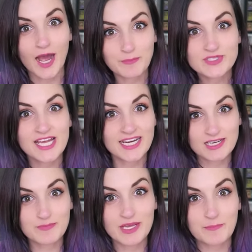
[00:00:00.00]
I'm pretending
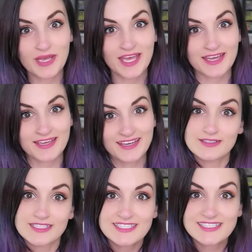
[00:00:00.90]
to be a pig.
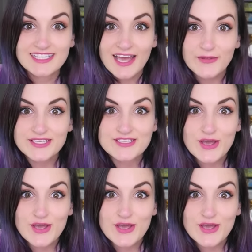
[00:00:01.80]
Let's see how this